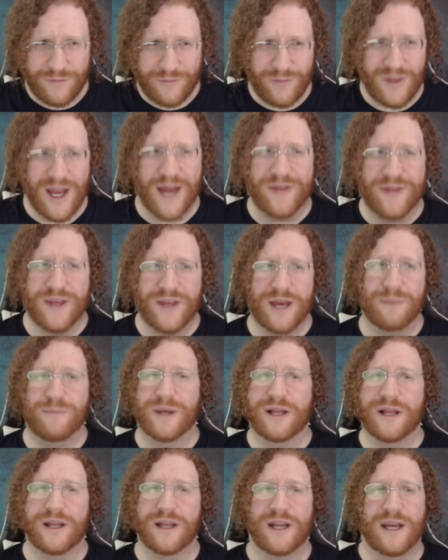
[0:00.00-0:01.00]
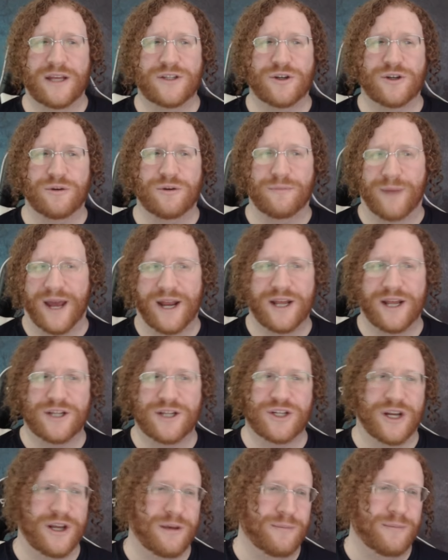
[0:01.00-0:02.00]
And the ability to manage
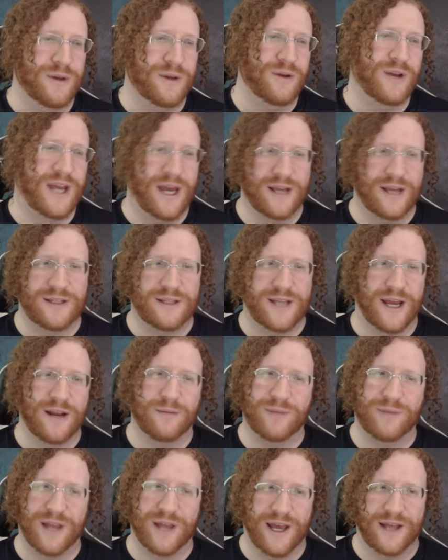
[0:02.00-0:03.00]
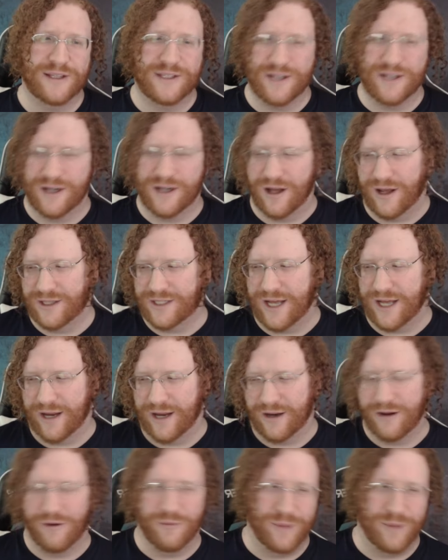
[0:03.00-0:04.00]
and communicate data plans to
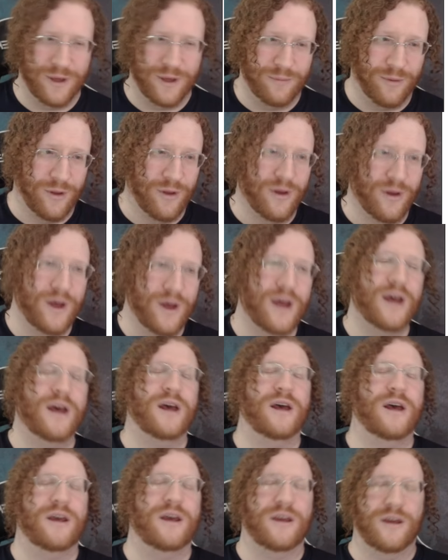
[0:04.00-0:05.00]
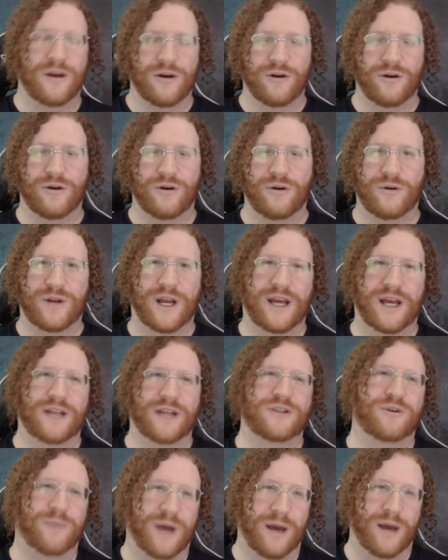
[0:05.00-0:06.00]
non-technical people. You need
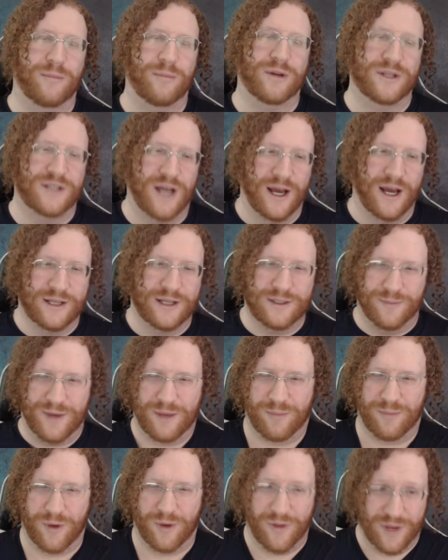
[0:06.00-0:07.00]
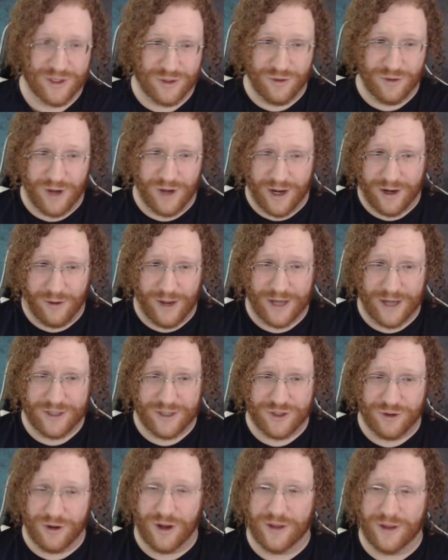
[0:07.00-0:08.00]
to be able to talk to people that do not know how to
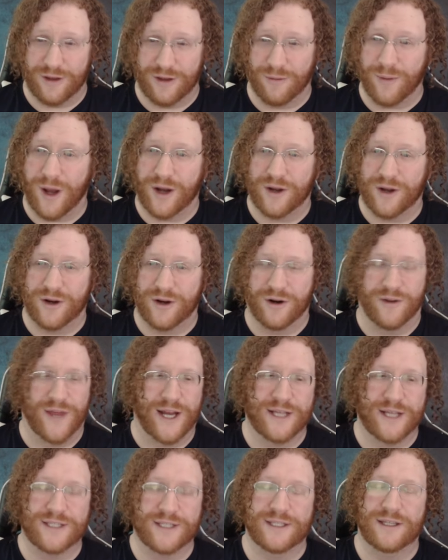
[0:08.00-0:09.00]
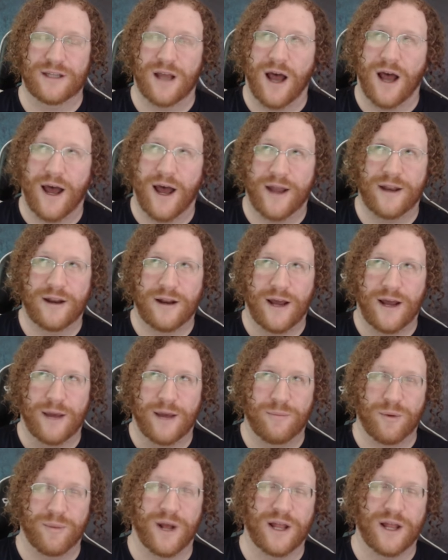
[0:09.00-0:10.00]
turn on their monitor. That is not
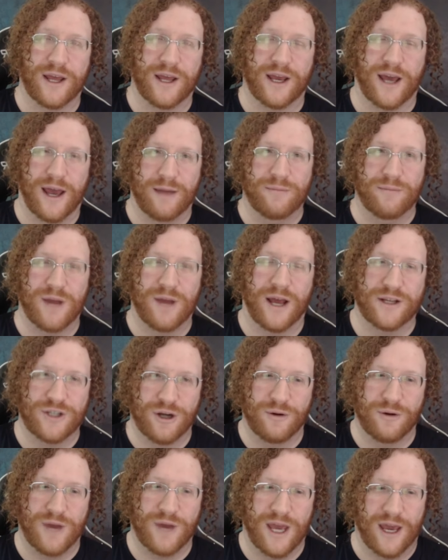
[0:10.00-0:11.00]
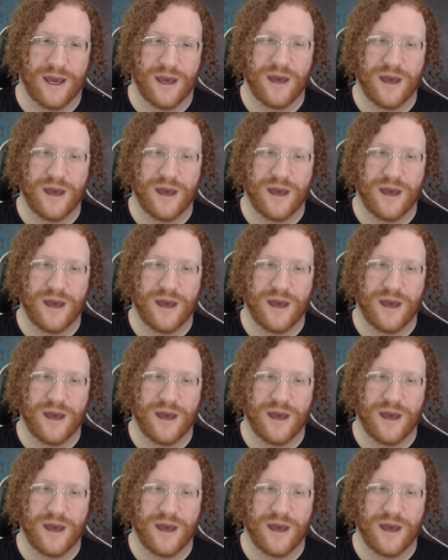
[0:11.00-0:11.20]
hyperbolic. I'm not joking.